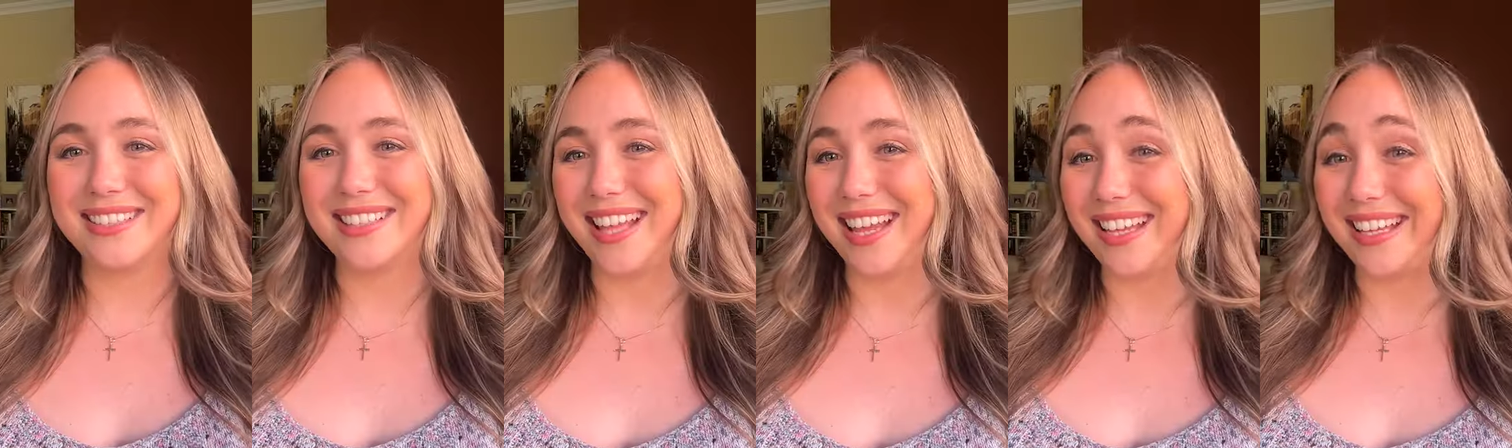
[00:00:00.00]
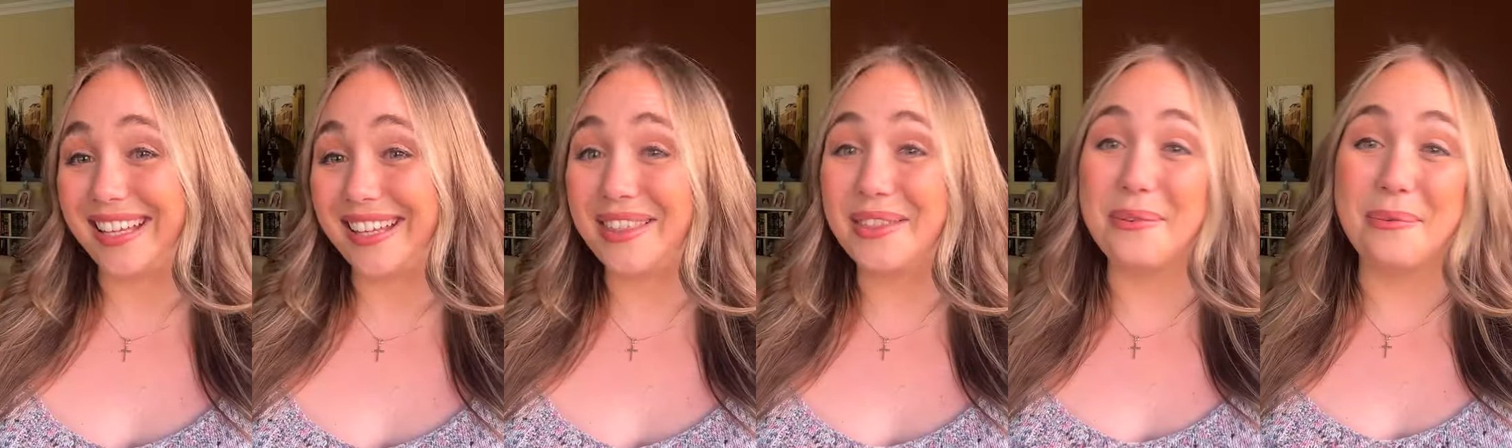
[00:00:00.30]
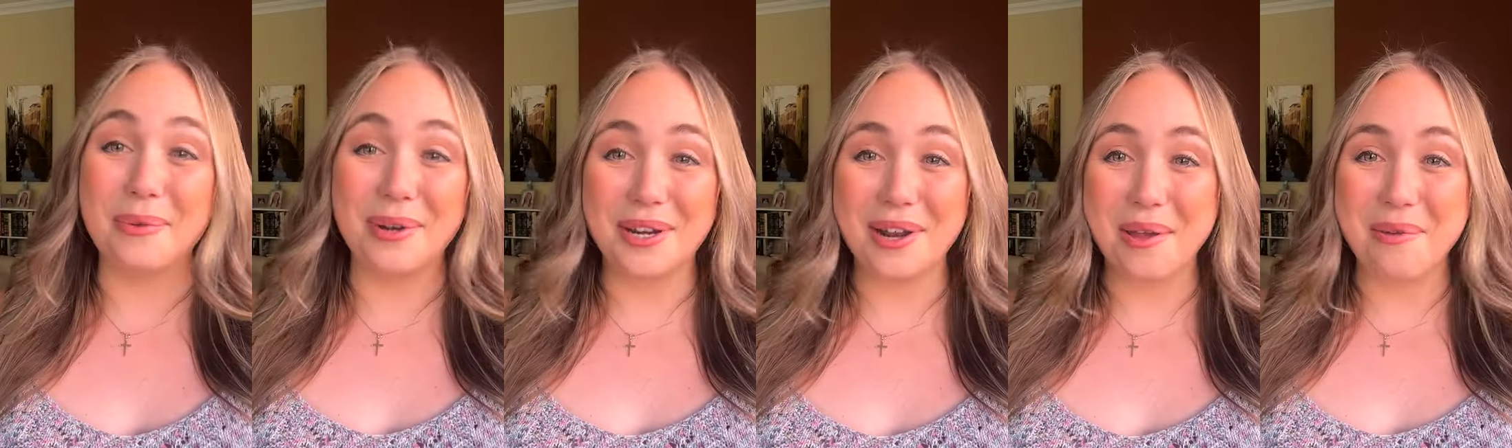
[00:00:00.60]
like the
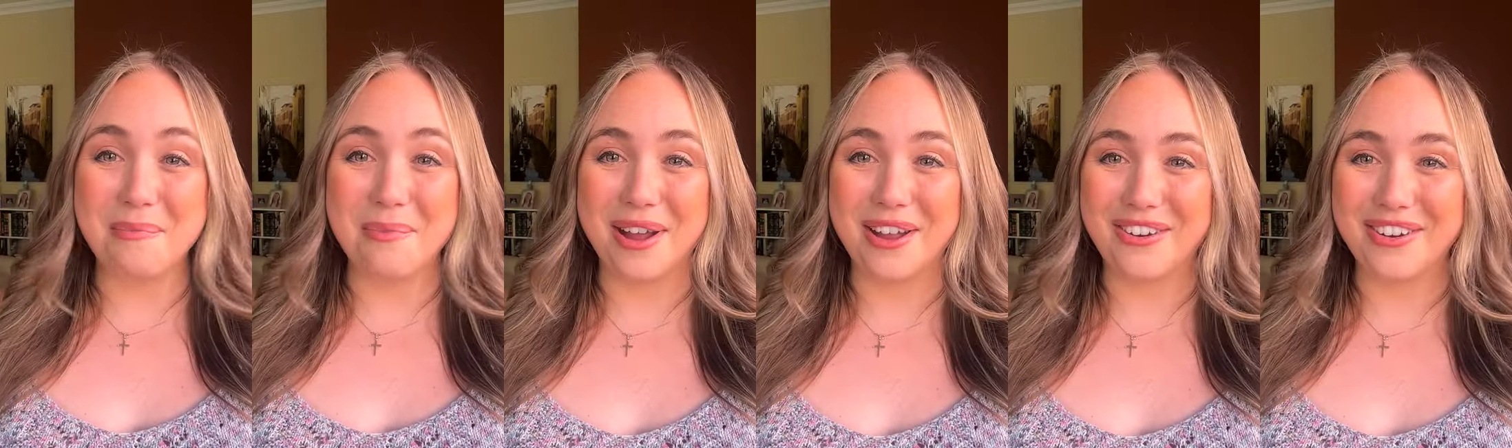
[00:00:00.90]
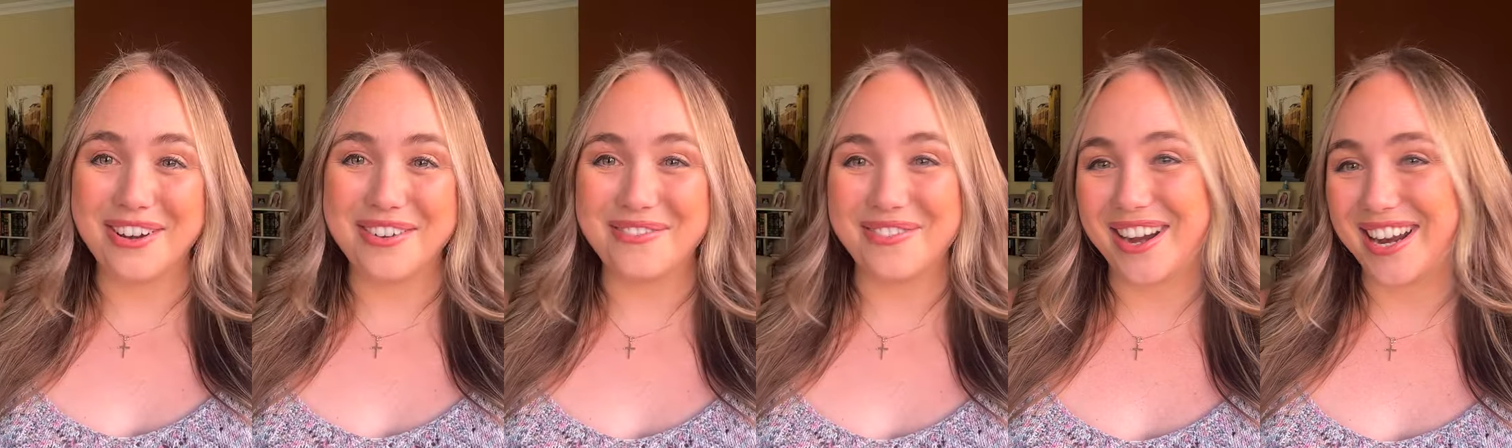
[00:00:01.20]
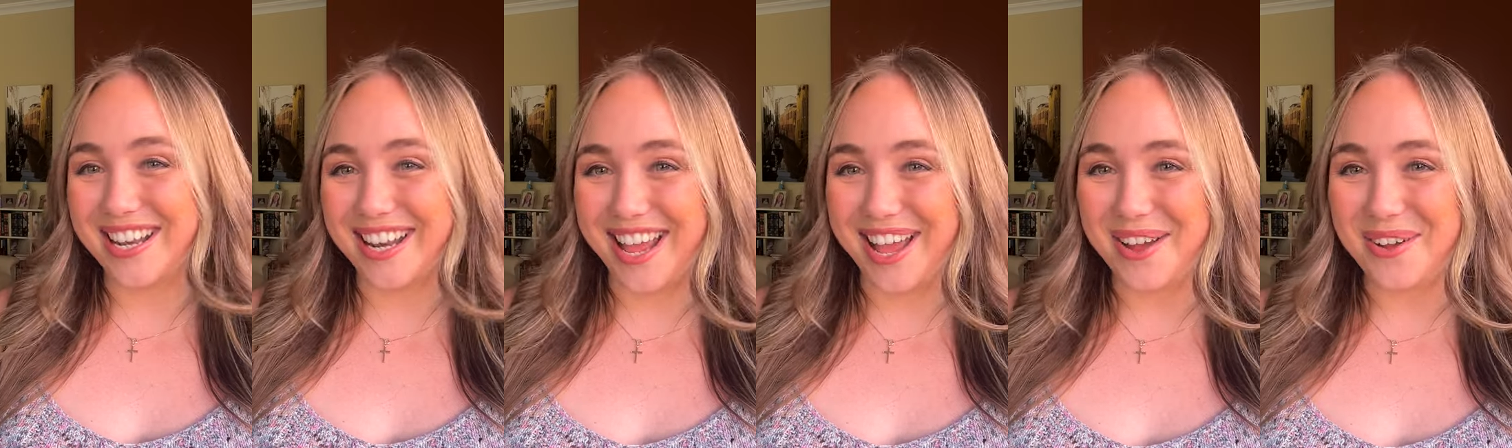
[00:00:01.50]
one I'm wearing
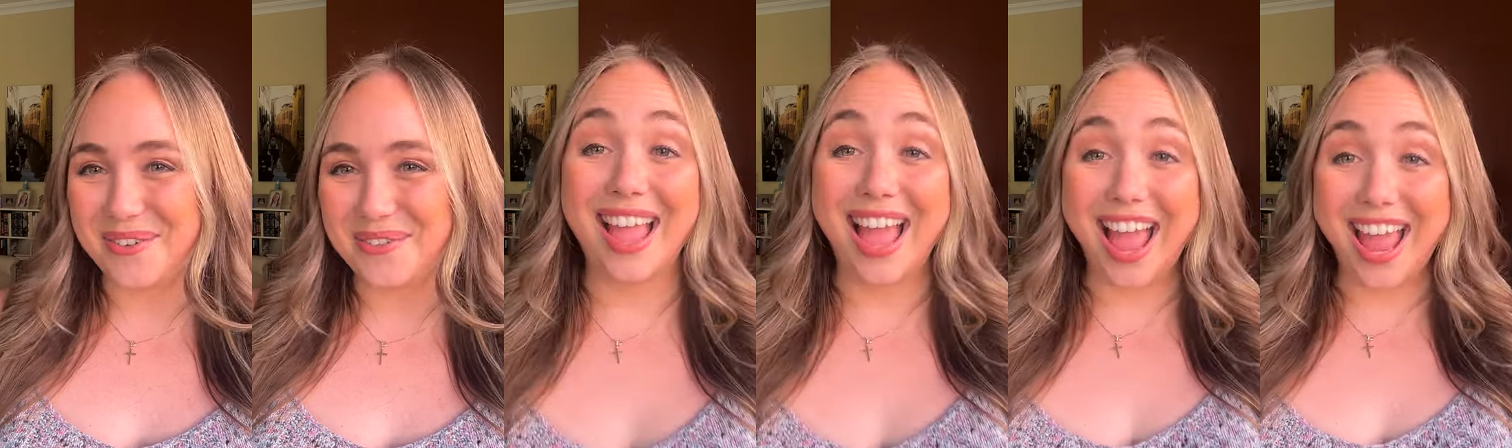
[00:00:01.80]
right now.